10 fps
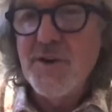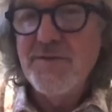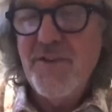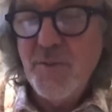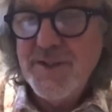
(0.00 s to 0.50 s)
So I
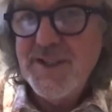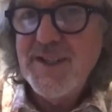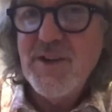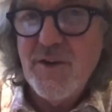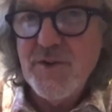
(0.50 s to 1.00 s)

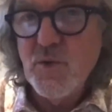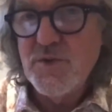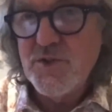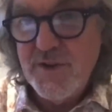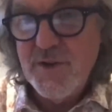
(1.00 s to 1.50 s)
vomited on the
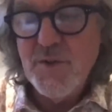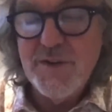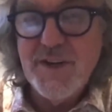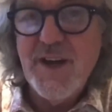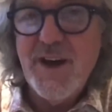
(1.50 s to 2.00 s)
steering
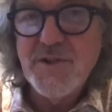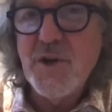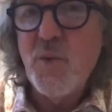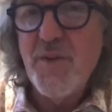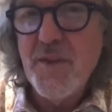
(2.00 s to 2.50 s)
wheel of the car,
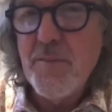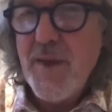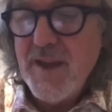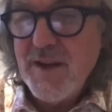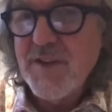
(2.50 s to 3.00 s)
so I want the
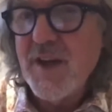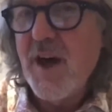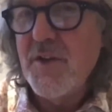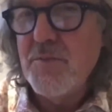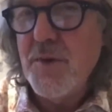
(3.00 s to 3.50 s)
make of the
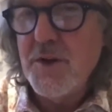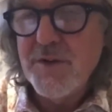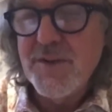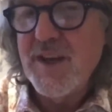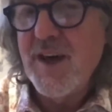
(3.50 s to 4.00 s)
car, the
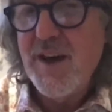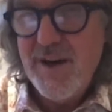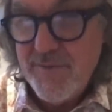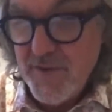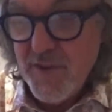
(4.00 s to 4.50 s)
model of the
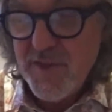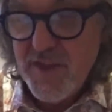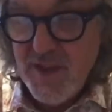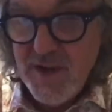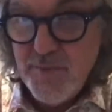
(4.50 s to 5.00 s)
car, and for the
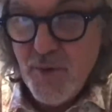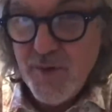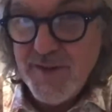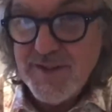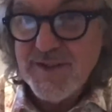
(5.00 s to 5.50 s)
third
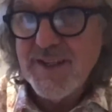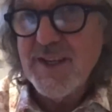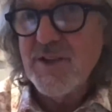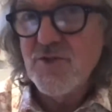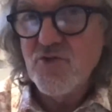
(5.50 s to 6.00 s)
point,
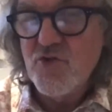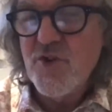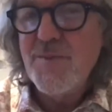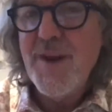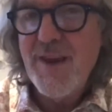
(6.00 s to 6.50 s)
the
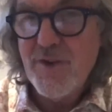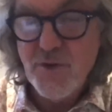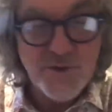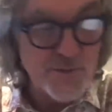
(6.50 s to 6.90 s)
trim level or